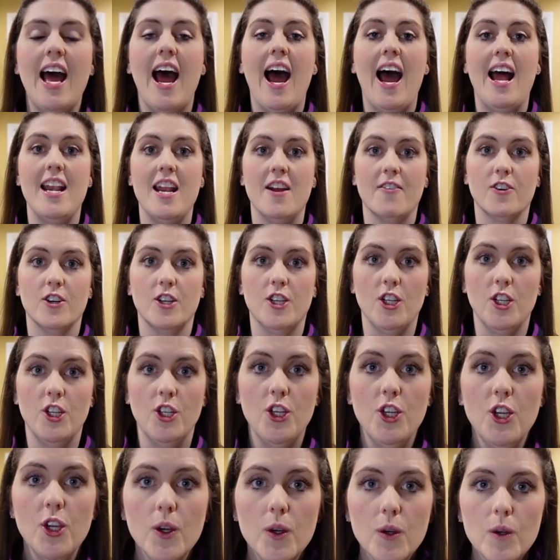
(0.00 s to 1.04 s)
I never
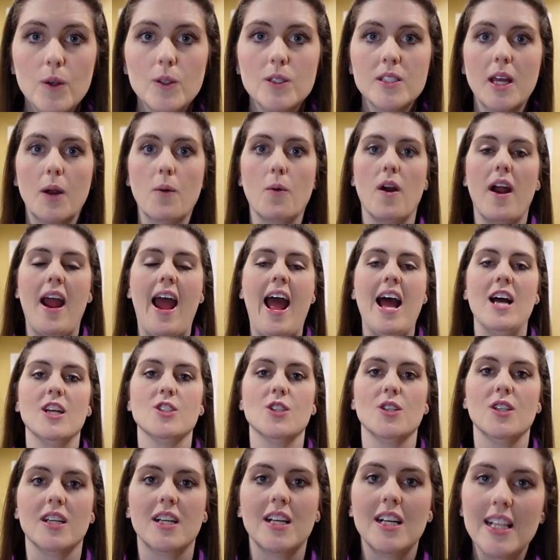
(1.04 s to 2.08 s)
did use. They were a
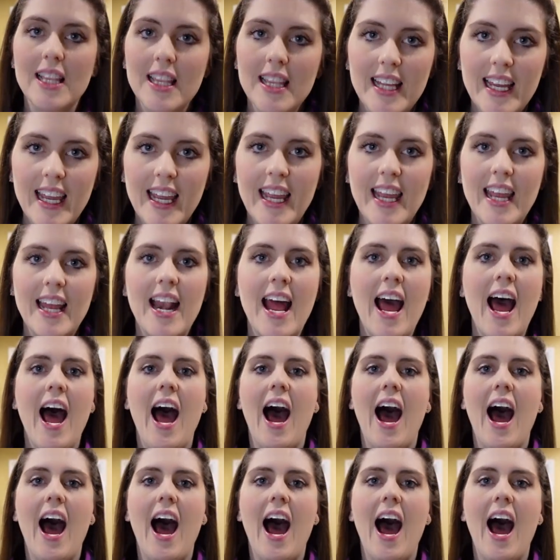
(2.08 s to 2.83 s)
hassle to clean.